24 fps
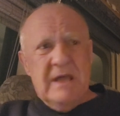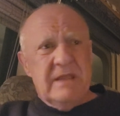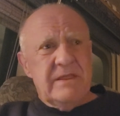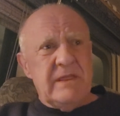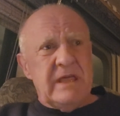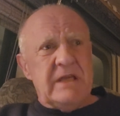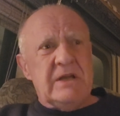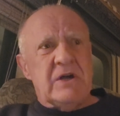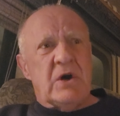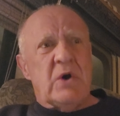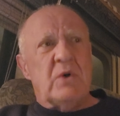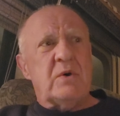
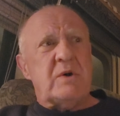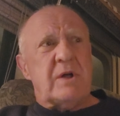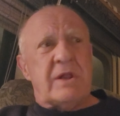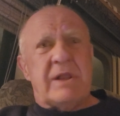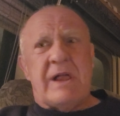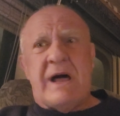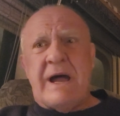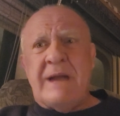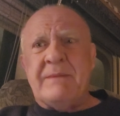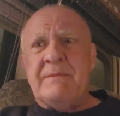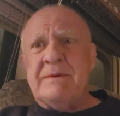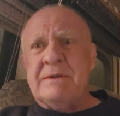They go
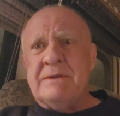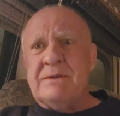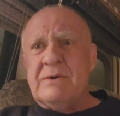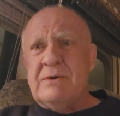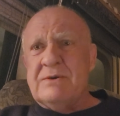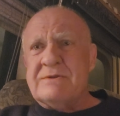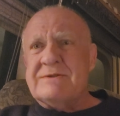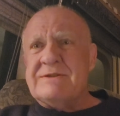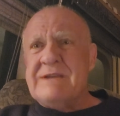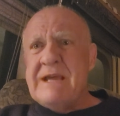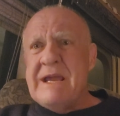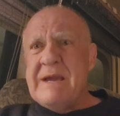climbing
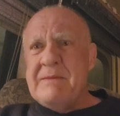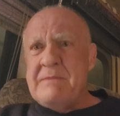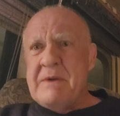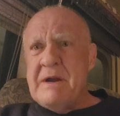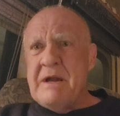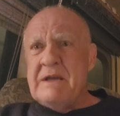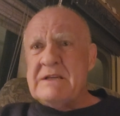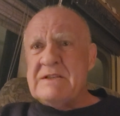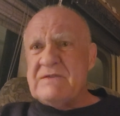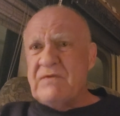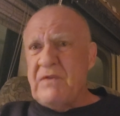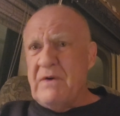those damn
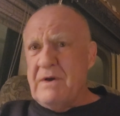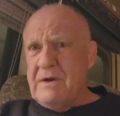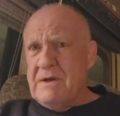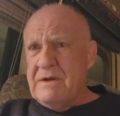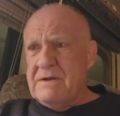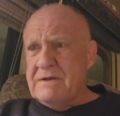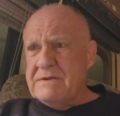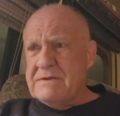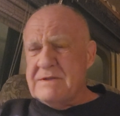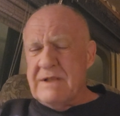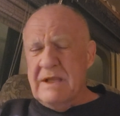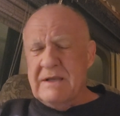ice
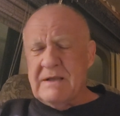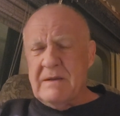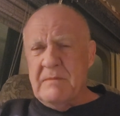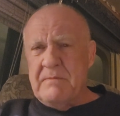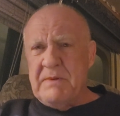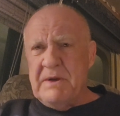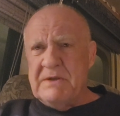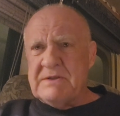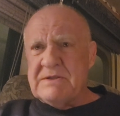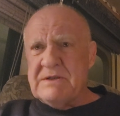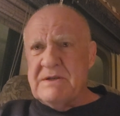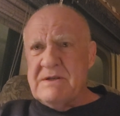falls like a
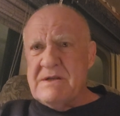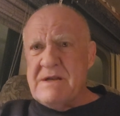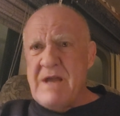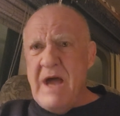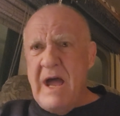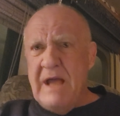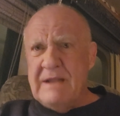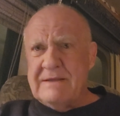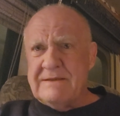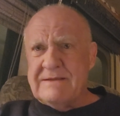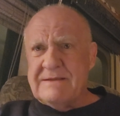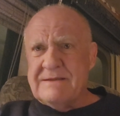bunch of
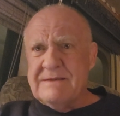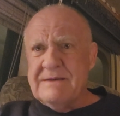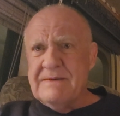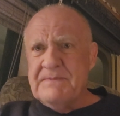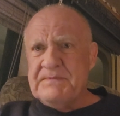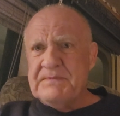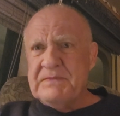nuts.